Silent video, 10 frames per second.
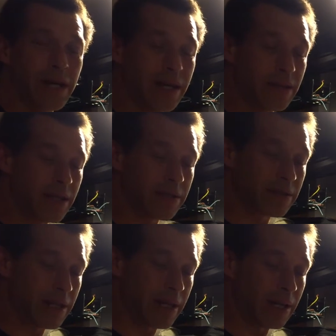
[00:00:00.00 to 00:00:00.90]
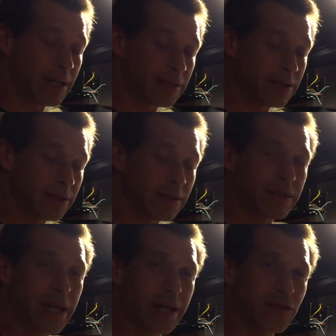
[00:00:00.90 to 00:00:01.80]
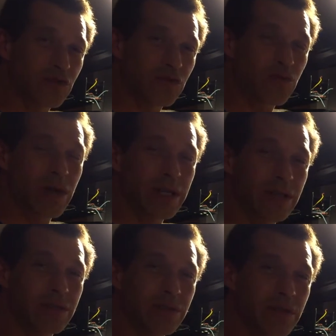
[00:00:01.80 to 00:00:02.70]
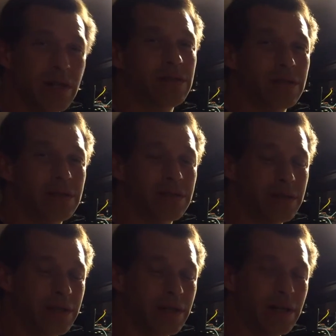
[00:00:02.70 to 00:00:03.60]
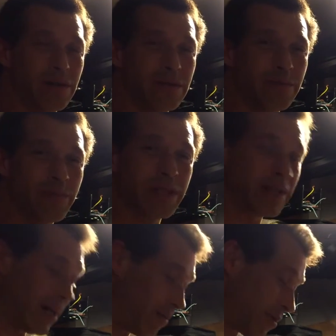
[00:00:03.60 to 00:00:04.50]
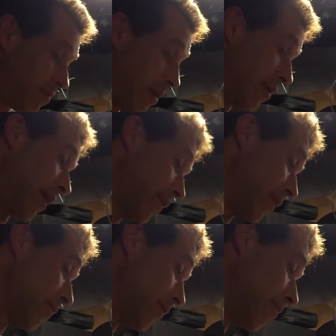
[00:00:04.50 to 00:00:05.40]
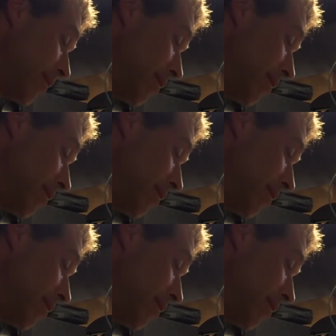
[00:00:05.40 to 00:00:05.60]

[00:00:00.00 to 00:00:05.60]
and this thing can still take 2200, milliamps. Maybe not this one,